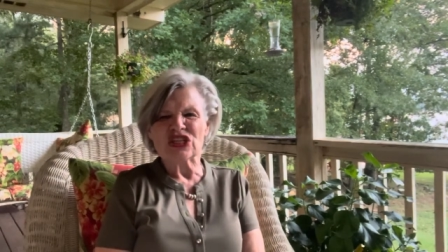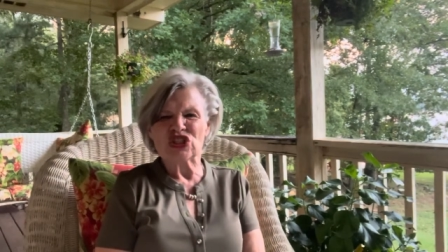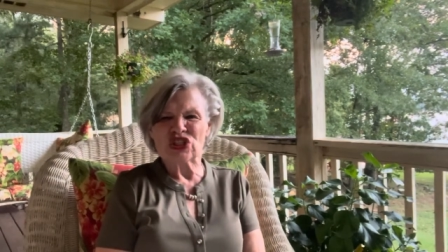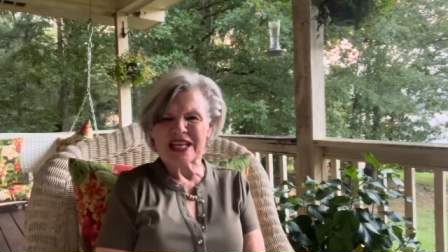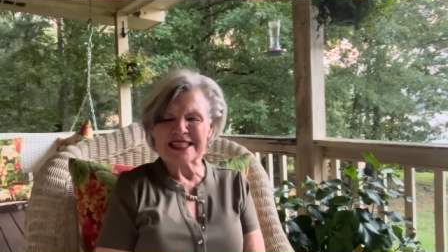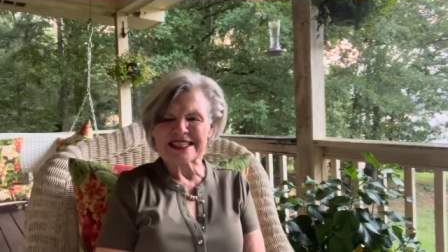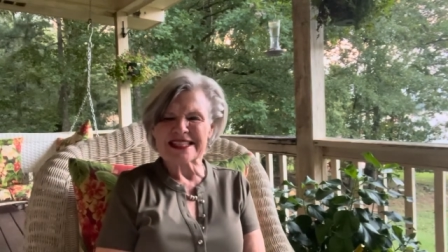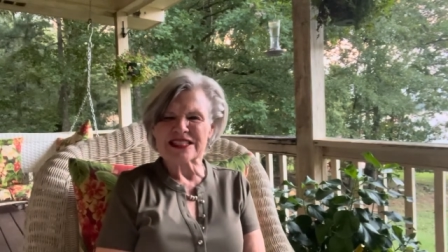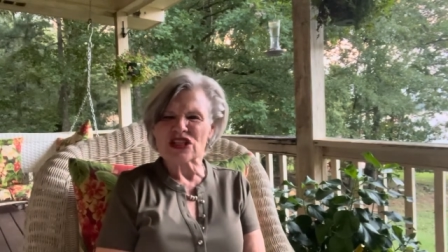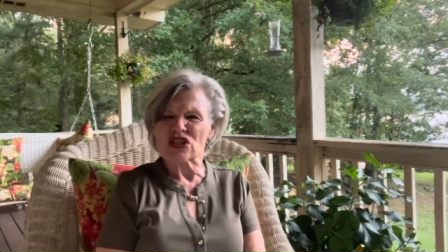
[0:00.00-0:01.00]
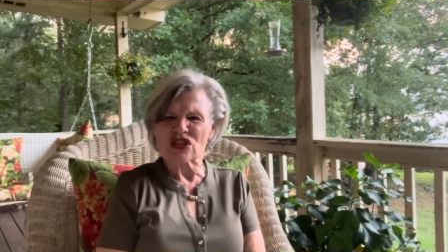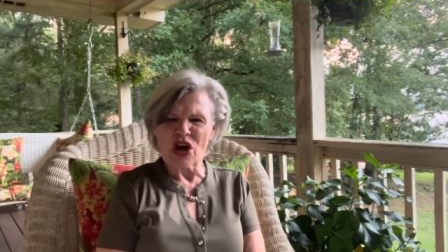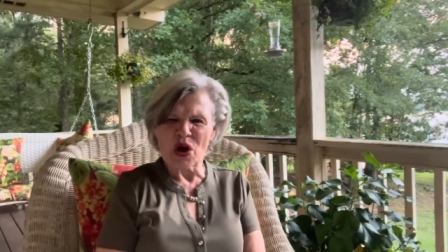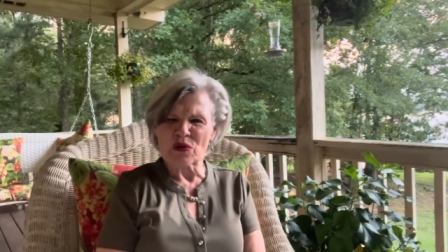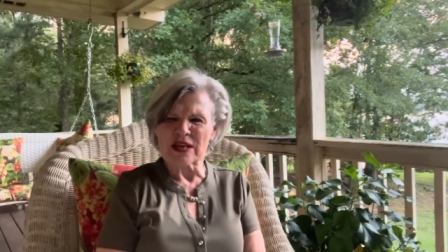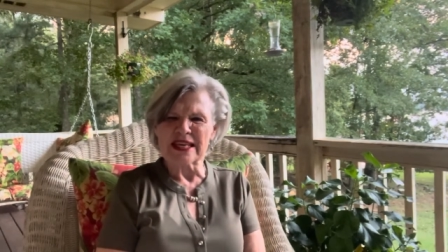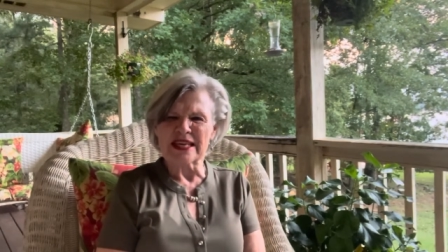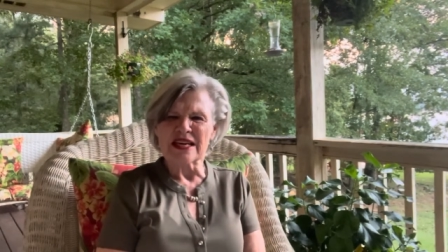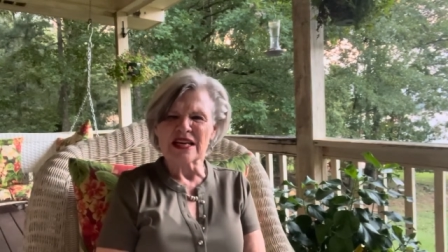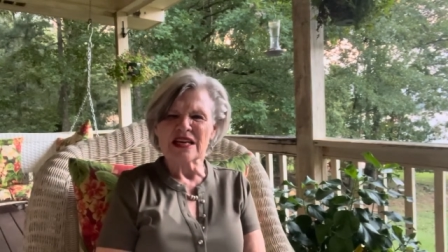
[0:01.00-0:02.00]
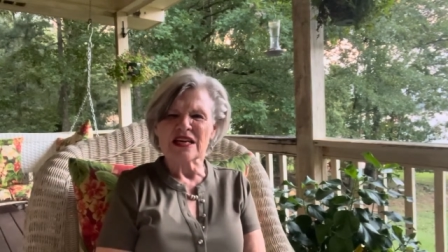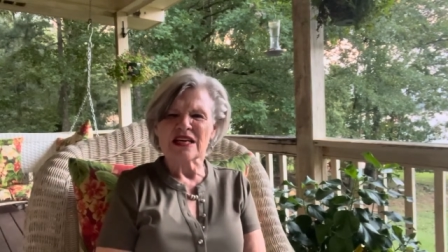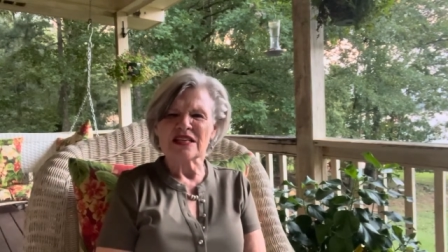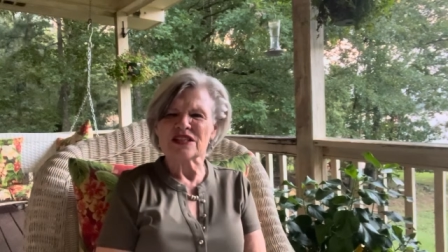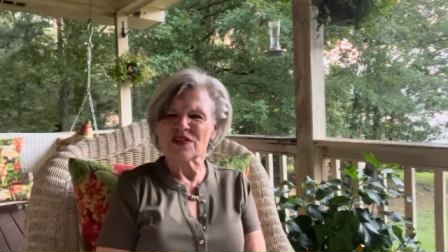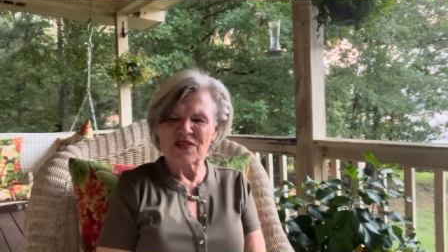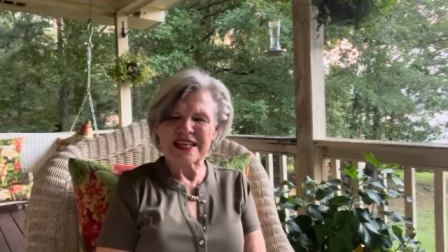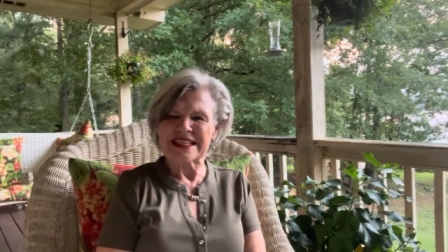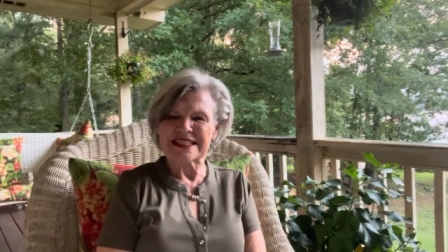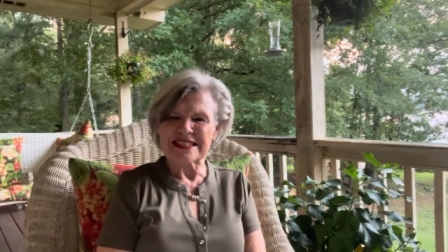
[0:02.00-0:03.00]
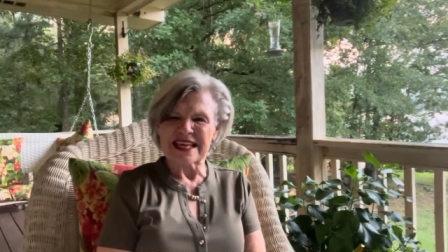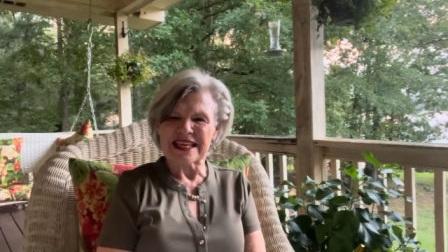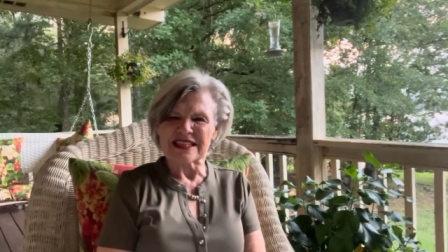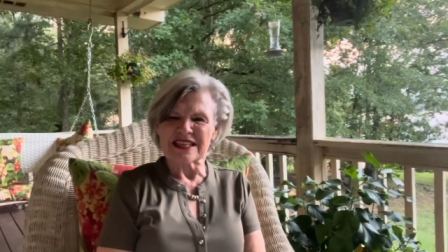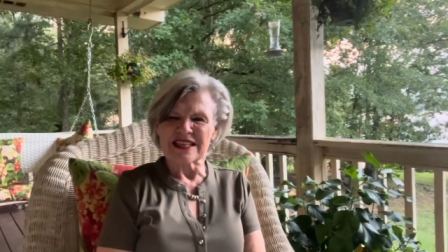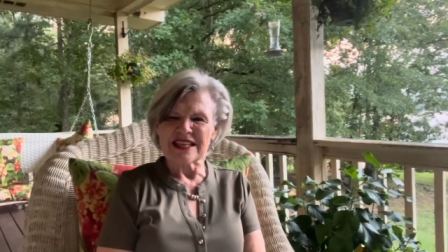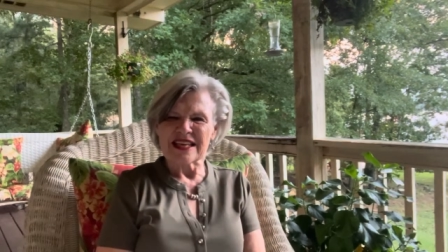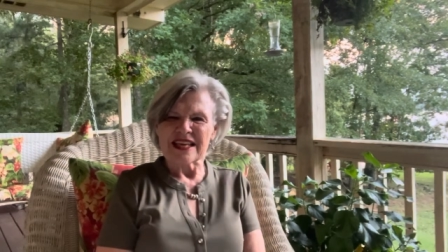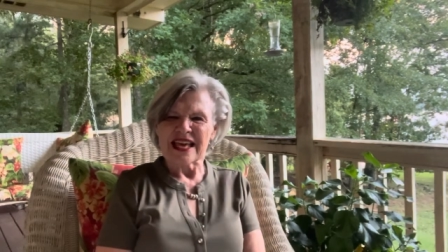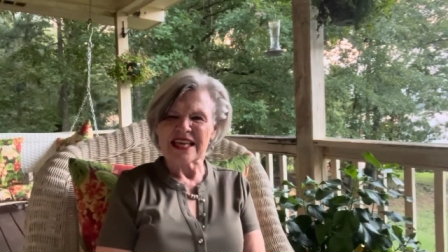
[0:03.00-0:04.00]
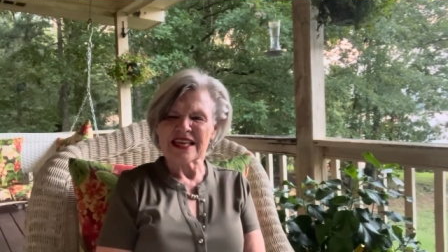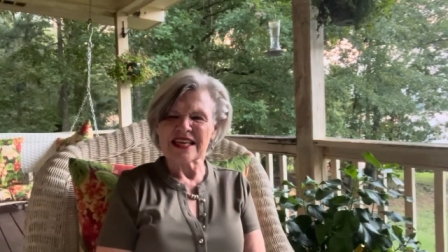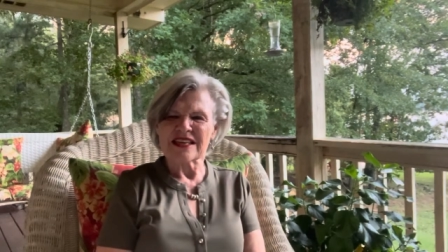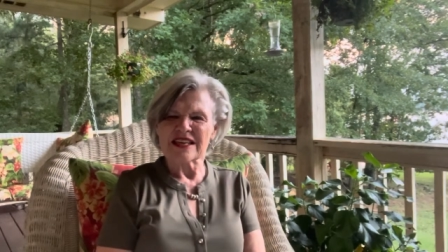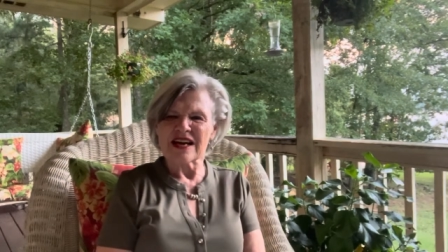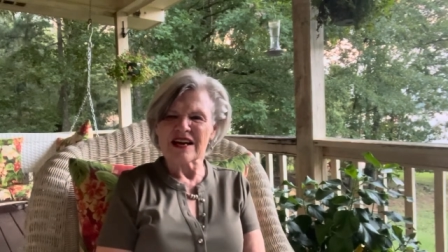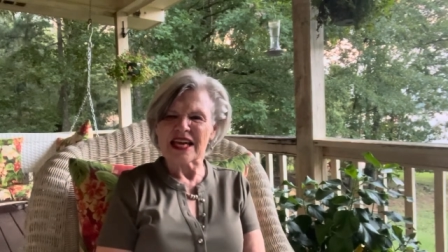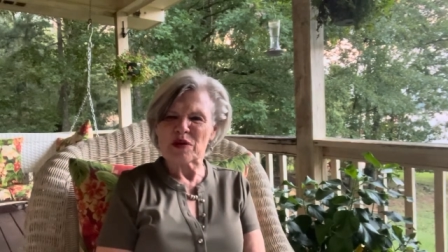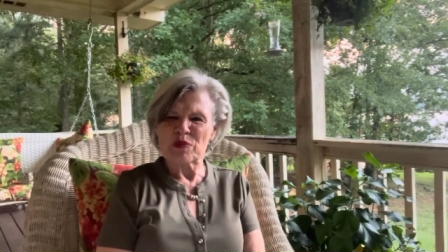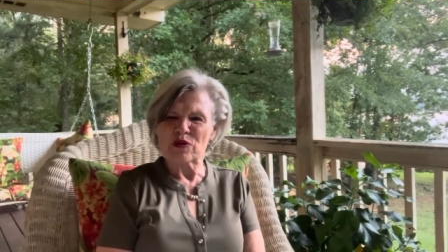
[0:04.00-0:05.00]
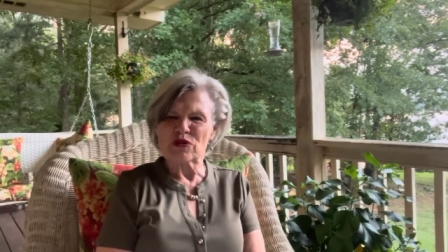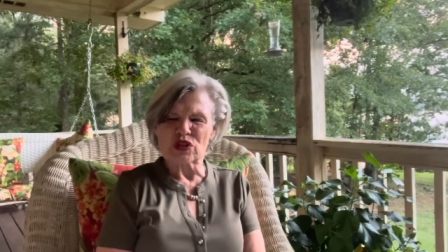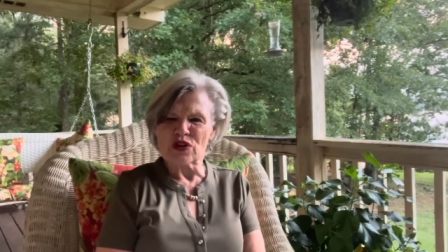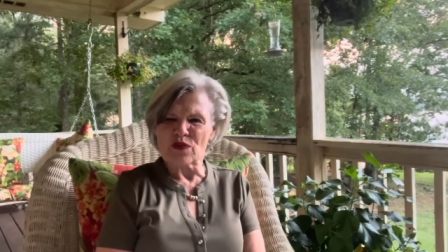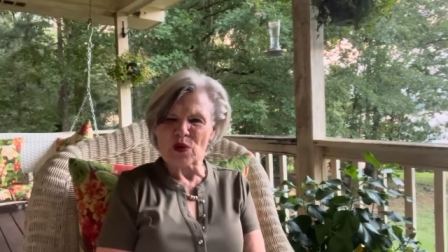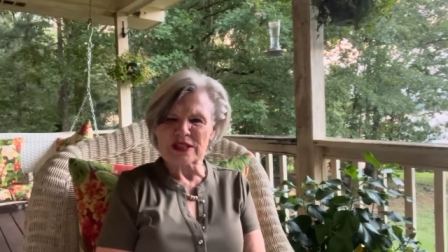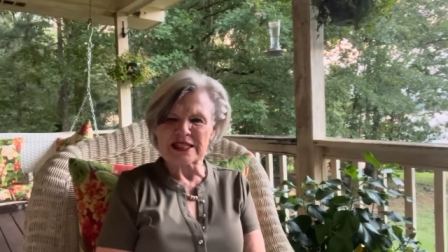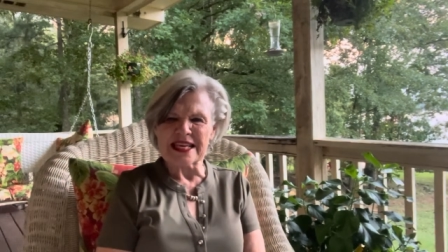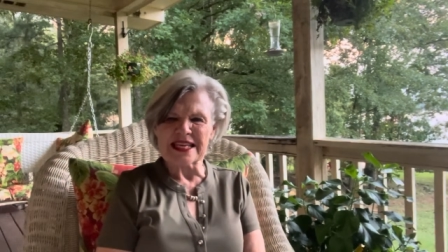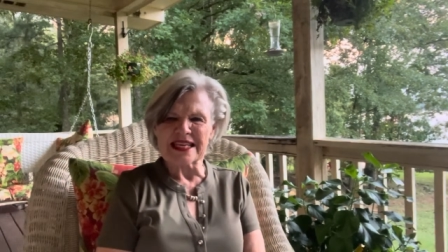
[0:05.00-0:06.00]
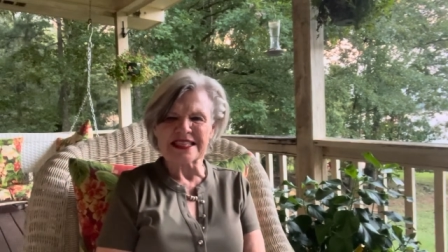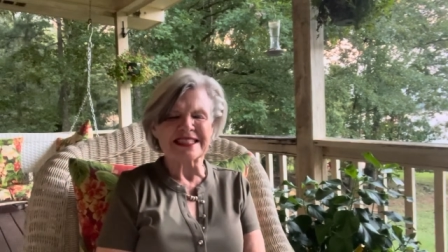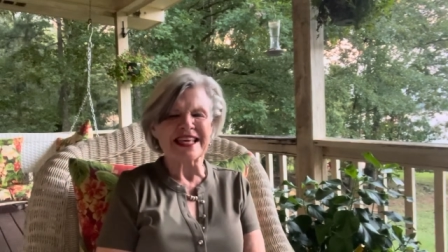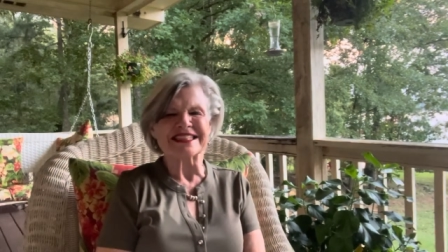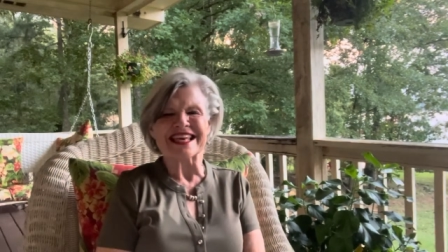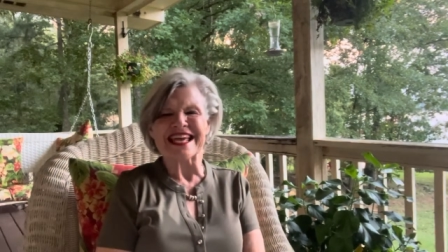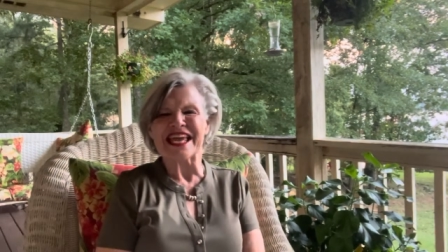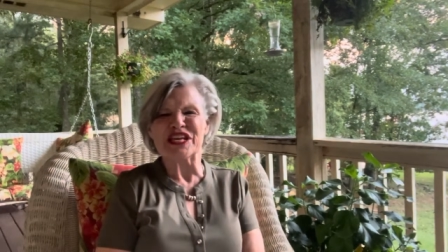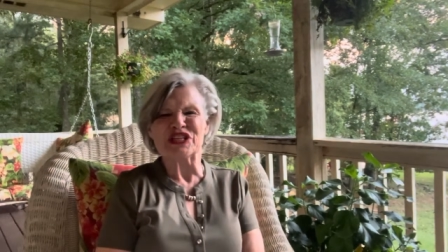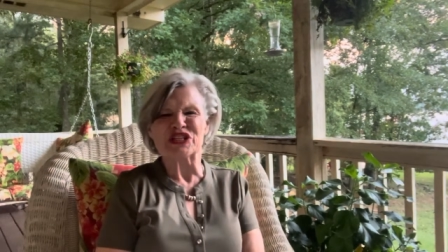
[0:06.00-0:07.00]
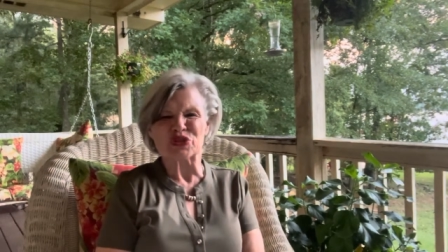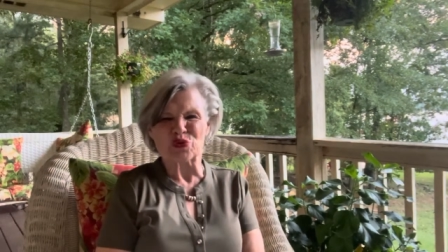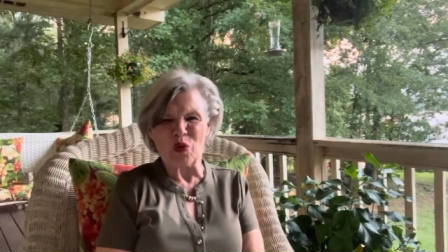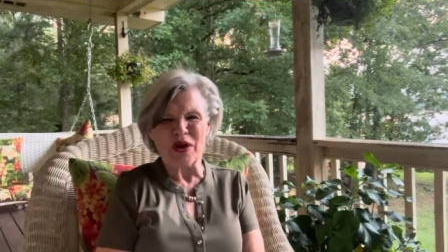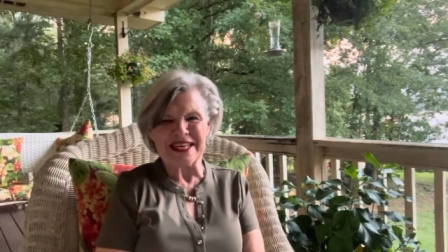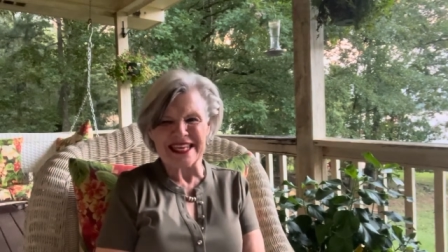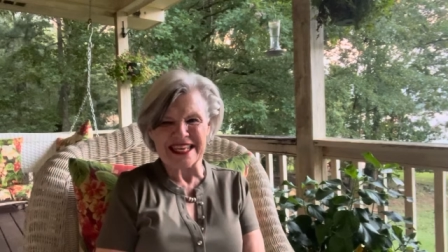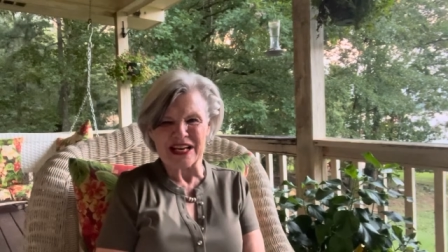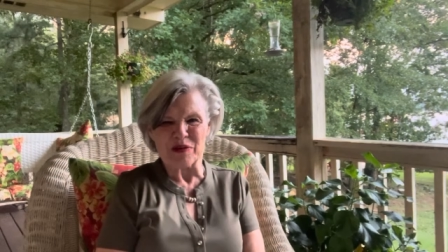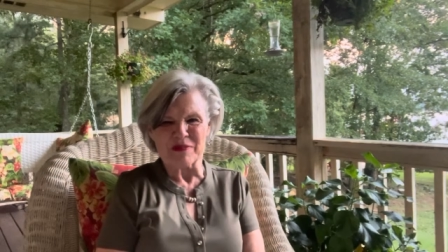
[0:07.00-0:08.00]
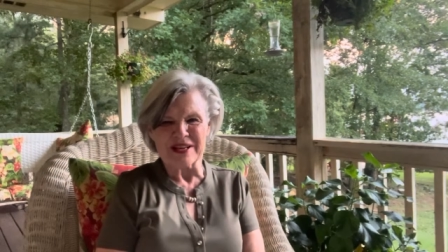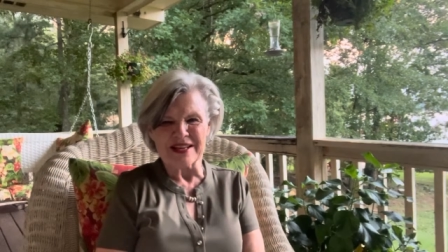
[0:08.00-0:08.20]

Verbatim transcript: Jesus totally defeated Satan in Hebrews 2:14 says that he destroyed him